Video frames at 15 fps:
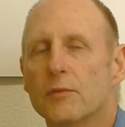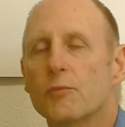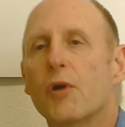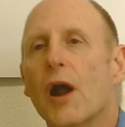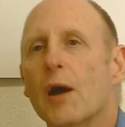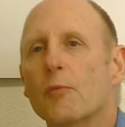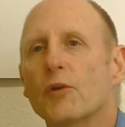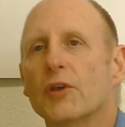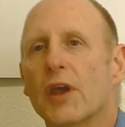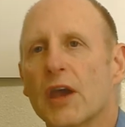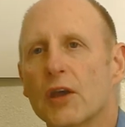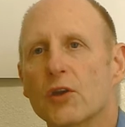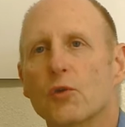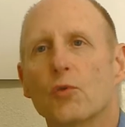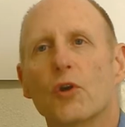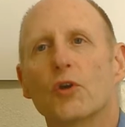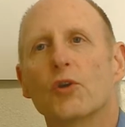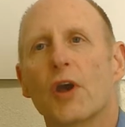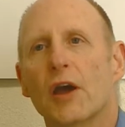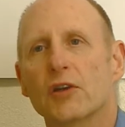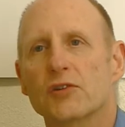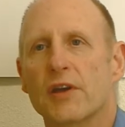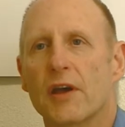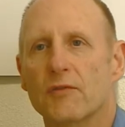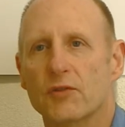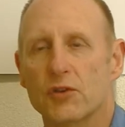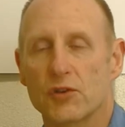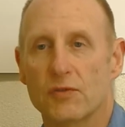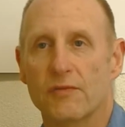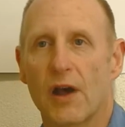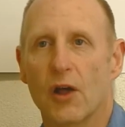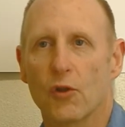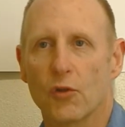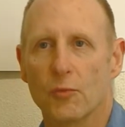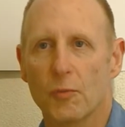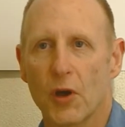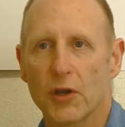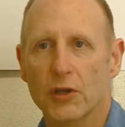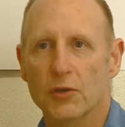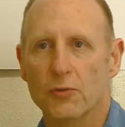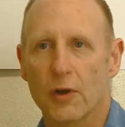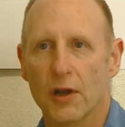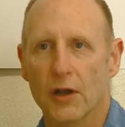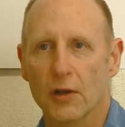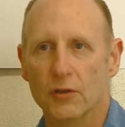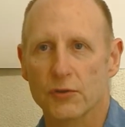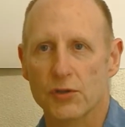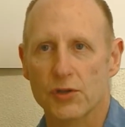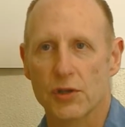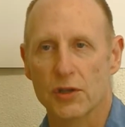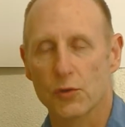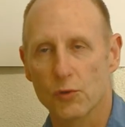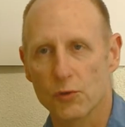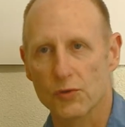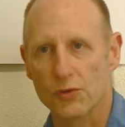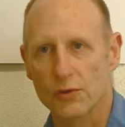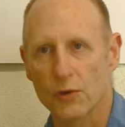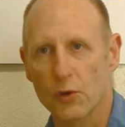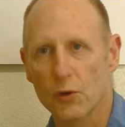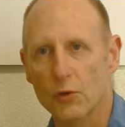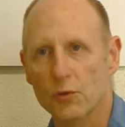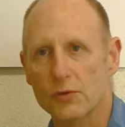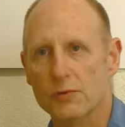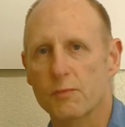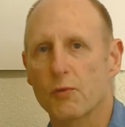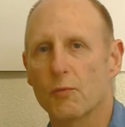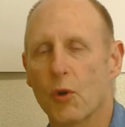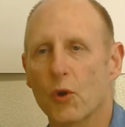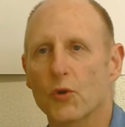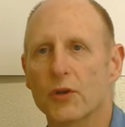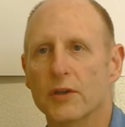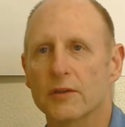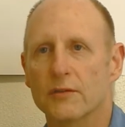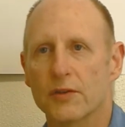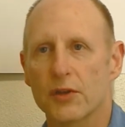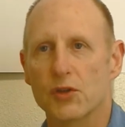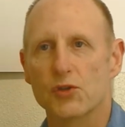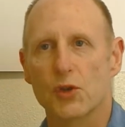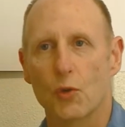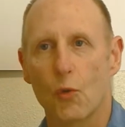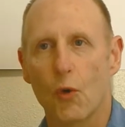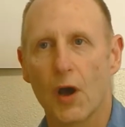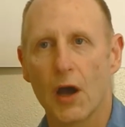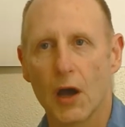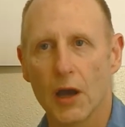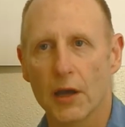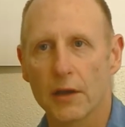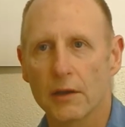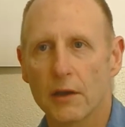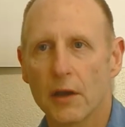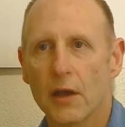propaganda, where you actually have to just follow the money trail to see who's, who's promoting this and why,